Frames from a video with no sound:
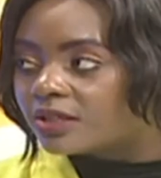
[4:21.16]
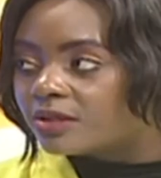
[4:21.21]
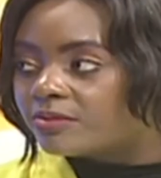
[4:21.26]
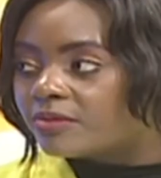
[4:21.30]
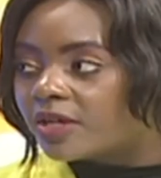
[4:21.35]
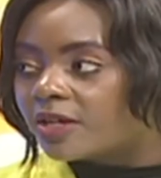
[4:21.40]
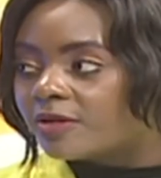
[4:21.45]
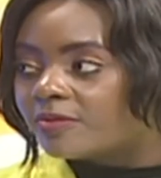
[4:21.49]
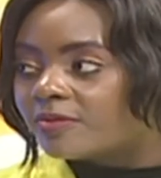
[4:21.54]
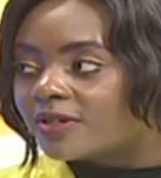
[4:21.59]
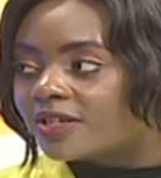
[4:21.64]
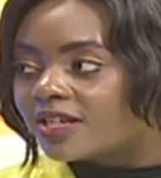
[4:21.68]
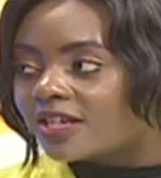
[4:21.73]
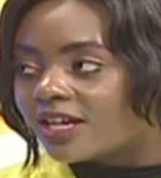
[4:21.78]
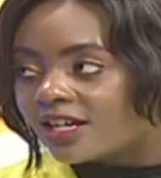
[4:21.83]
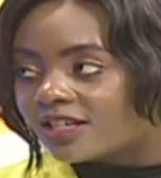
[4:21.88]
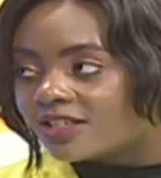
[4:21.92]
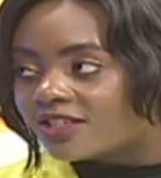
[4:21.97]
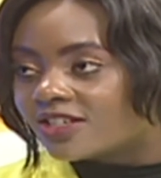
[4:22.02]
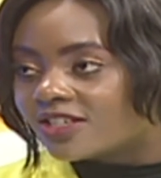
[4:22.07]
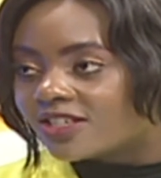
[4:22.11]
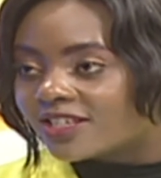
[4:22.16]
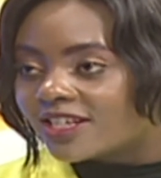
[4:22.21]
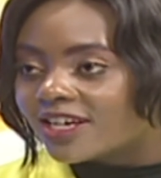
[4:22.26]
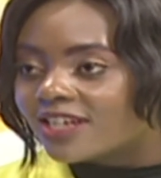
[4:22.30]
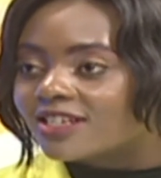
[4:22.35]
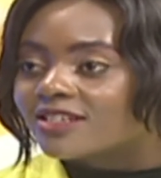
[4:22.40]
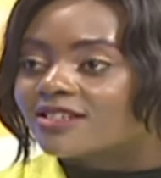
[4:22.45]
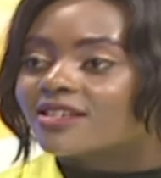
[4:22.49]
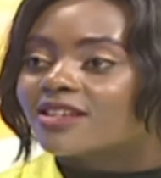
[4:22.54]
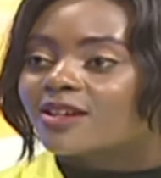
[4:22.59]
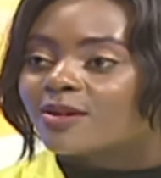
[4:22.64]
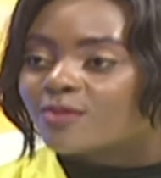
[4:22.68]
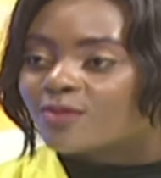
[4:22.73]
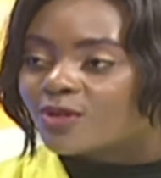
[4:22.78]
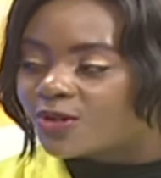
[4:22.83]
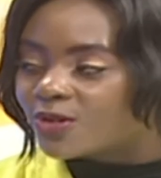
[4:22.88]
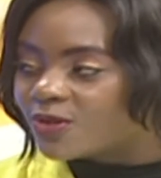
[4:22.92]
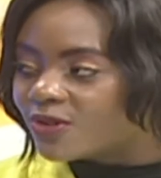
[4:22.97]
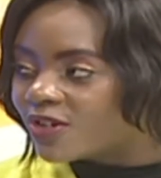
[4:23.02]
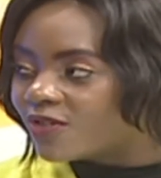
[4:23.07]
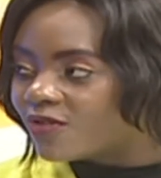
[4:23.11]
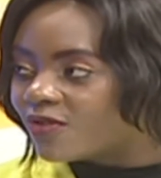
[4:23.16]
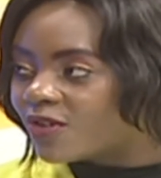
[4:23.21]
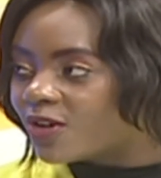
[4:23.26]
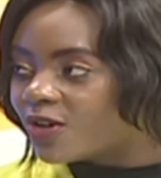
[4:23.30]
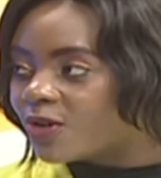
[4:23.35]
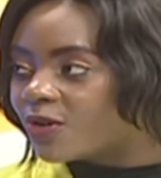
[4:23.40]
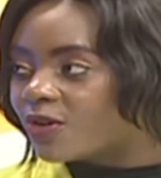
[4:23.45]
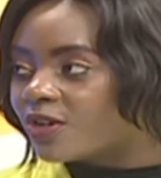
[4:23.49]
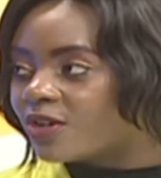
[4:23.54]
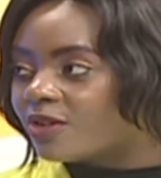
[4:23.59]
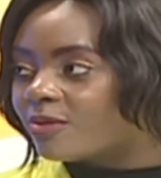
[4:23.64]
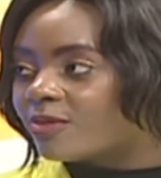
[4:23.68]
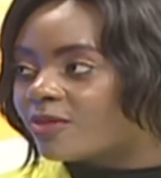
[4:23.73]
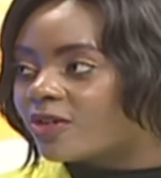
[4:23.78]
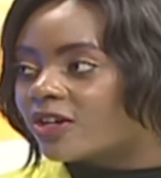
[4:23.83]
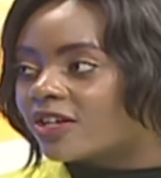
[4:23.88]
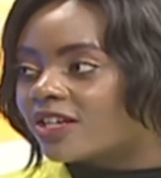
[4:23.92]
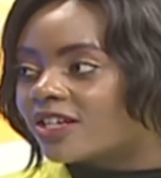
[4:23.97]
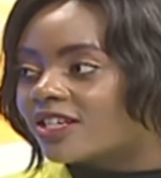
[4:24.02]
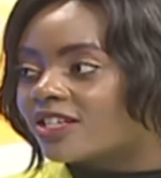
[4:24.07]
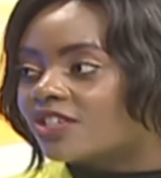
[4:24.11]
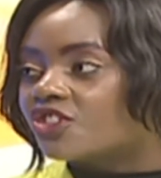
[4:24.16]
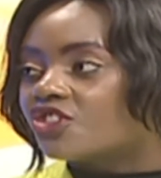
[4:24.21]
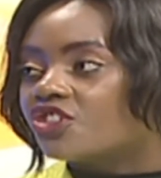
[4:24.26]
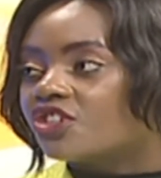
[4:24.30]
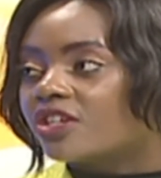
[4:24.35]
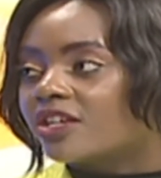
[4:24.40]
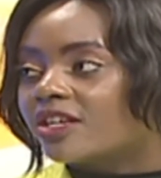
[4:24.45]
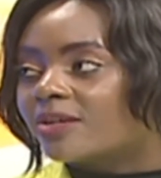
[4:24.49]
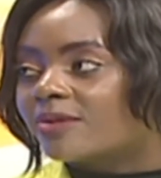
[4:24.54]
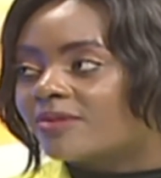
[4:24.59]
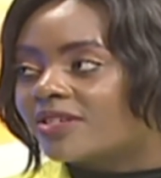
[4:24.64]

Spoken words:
maybe, as she says, you're doing very good in the market as Gileab